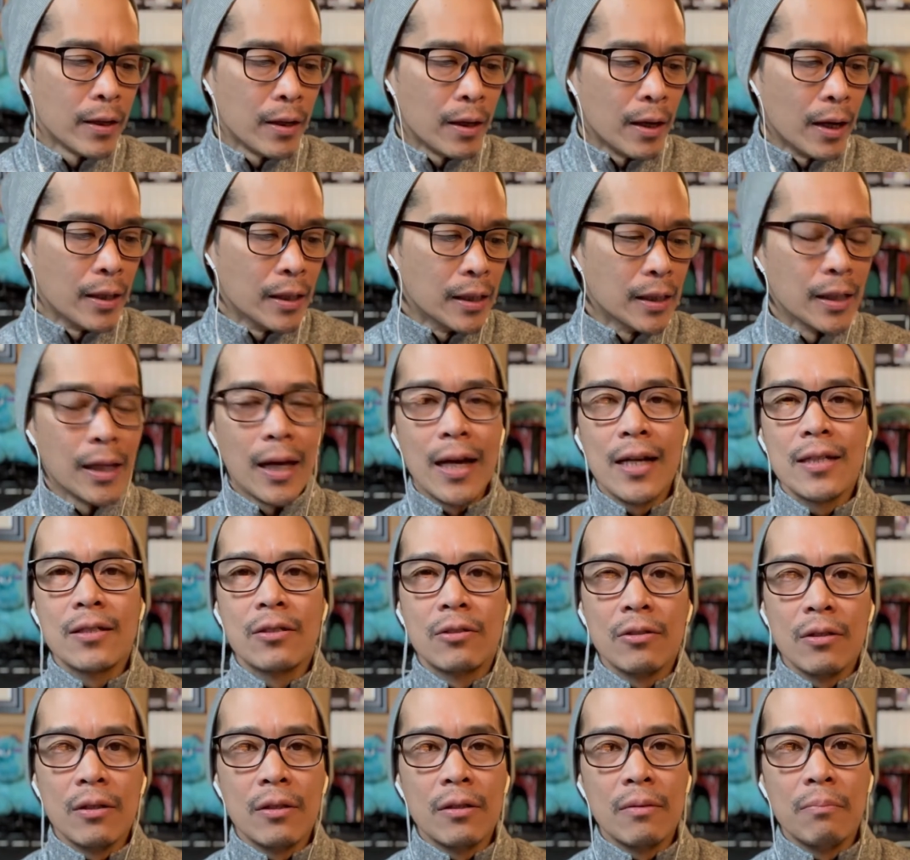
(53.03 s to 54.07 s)
And then last
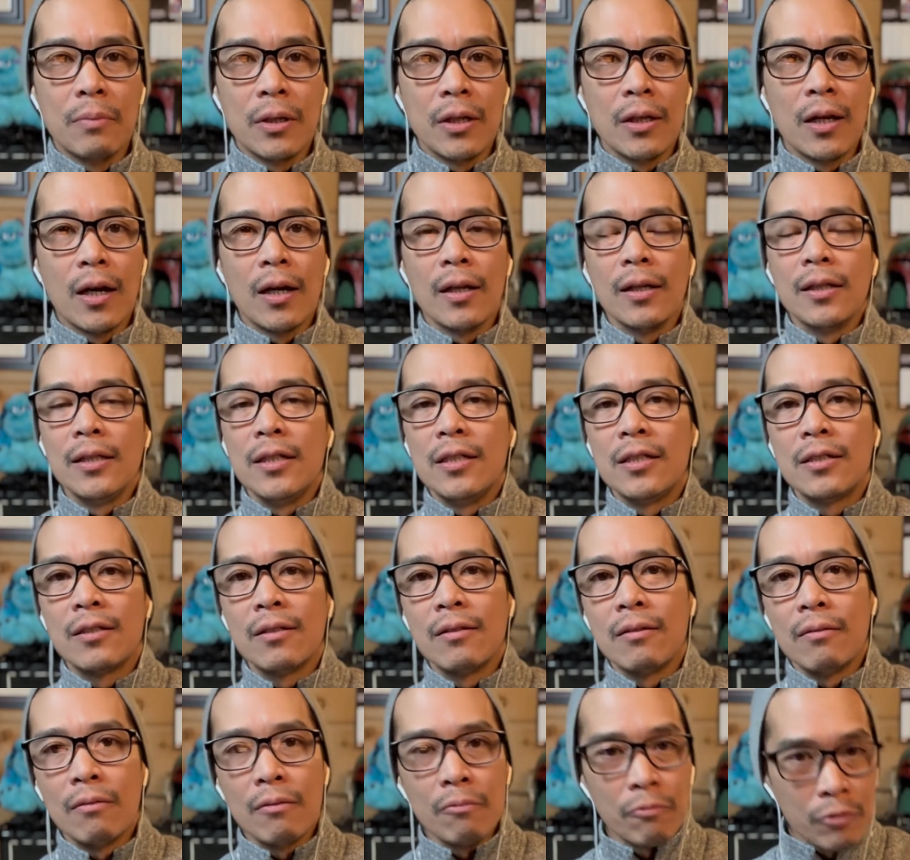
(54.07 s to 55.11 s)
uh, but not least,
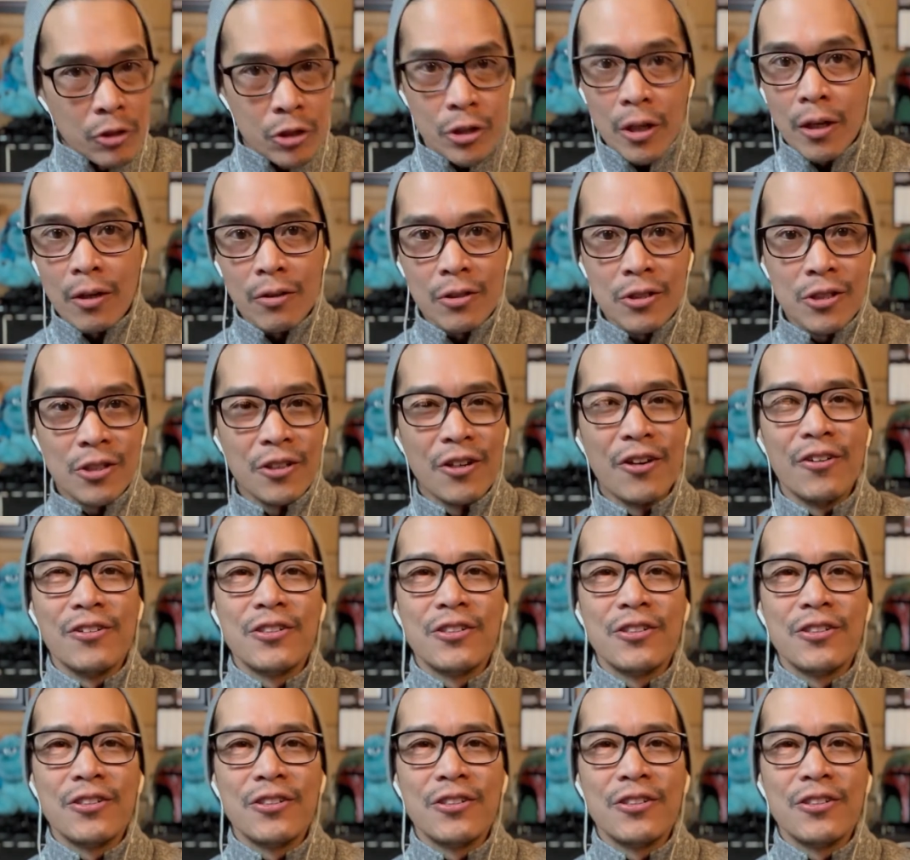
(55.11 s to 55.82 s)
share the show.